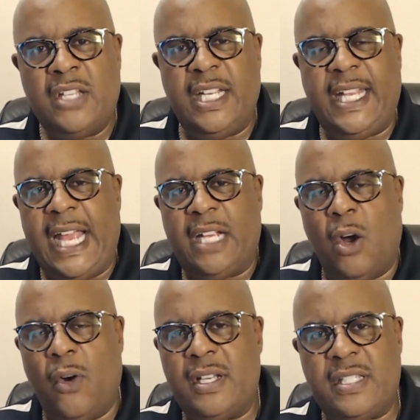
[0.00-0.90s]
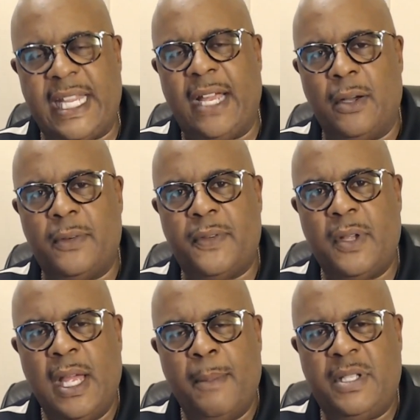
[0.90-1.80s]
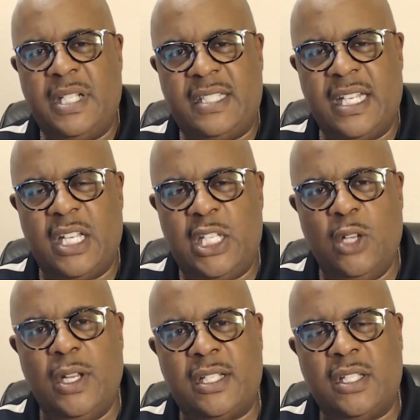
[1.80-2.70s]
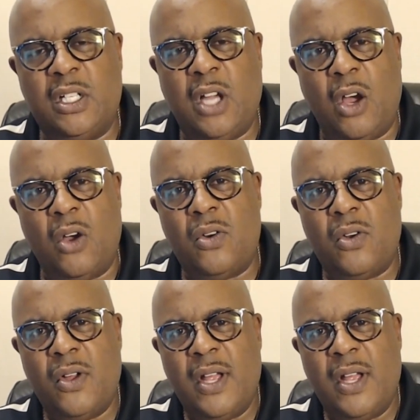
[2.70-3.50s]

She can't go herself, but she sends a eunuch to go